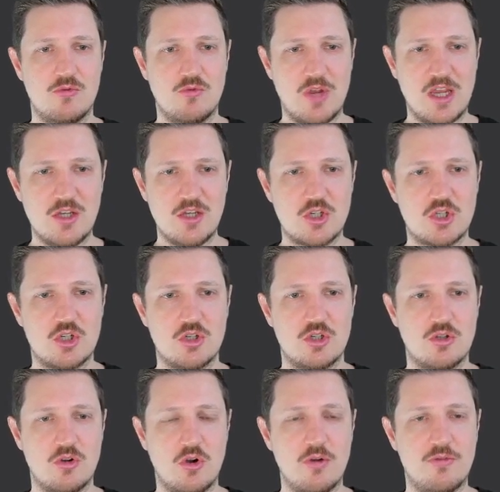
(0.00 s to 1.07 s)

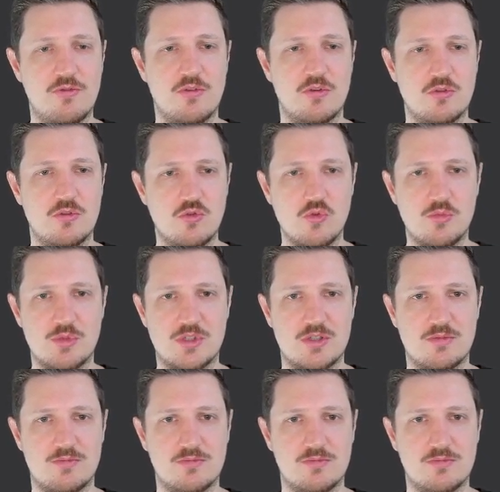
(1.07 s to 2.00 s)
range of groups.